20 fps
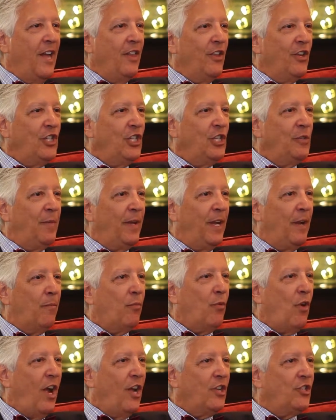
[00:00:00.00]
This has been a
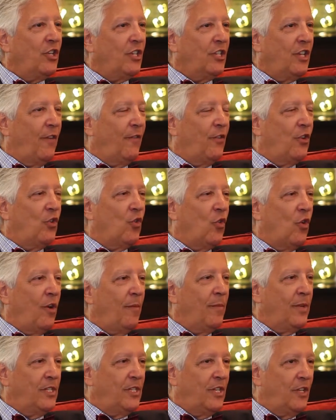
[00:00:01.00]
project of
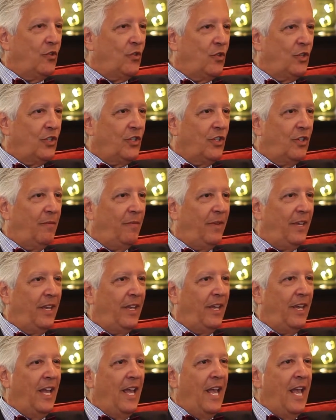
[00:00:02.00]
enormous interest to
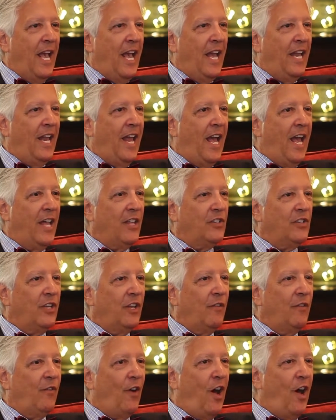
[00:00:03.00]
me and has
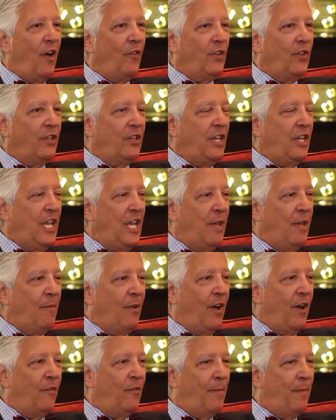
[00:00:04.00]
involved a team
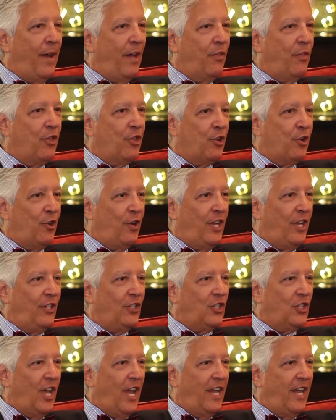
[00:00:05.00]
of about 30
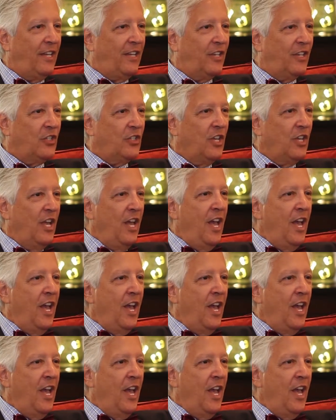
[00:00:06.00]
scientists.